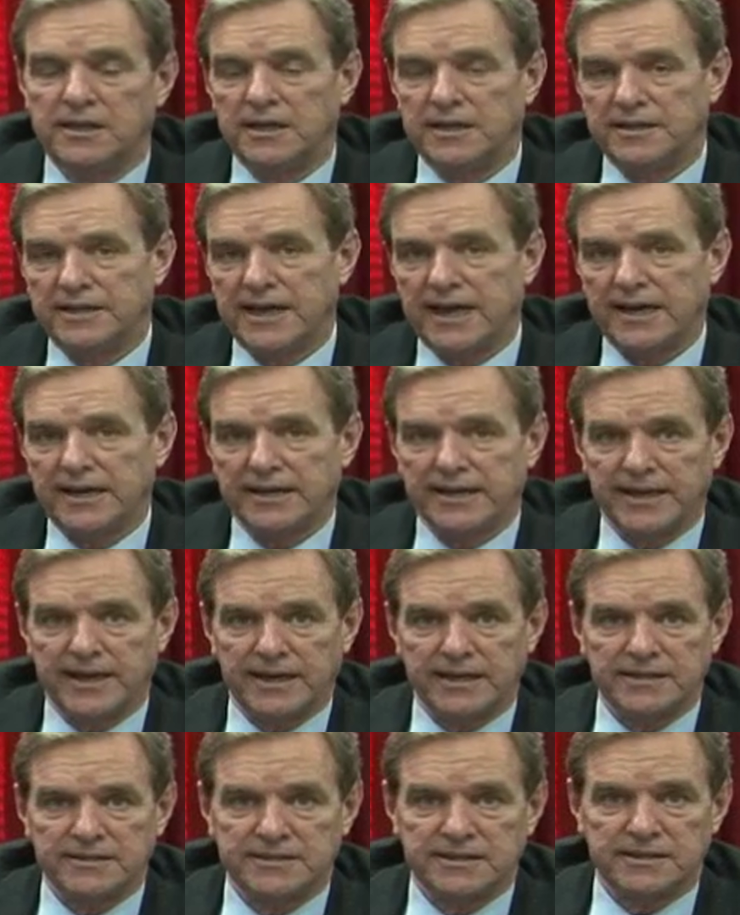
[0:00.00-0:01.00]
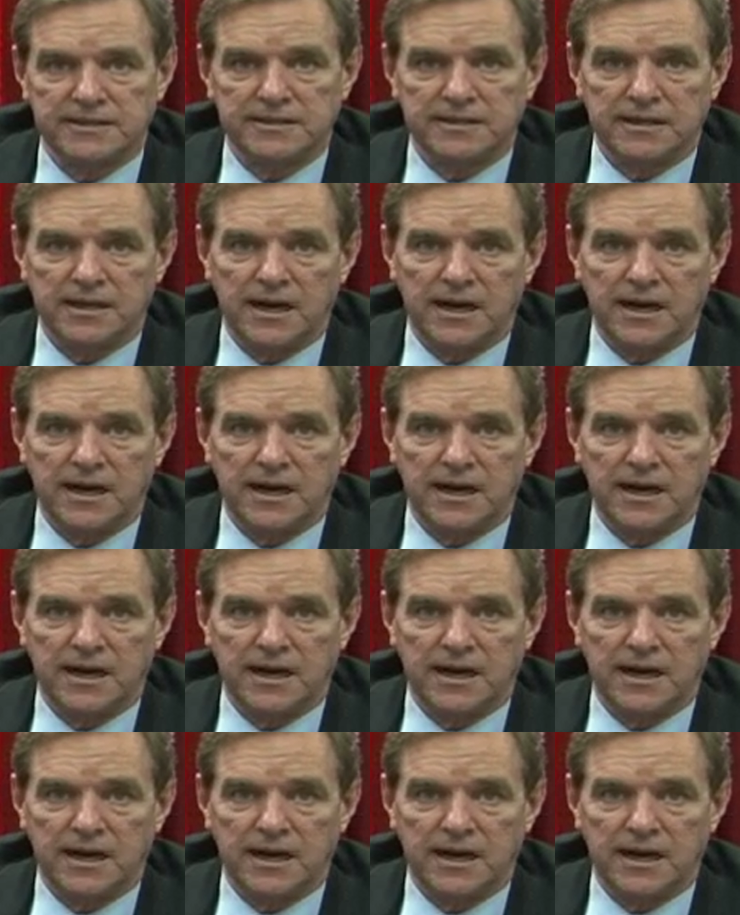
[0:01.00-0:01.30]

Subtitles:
And that, again, is at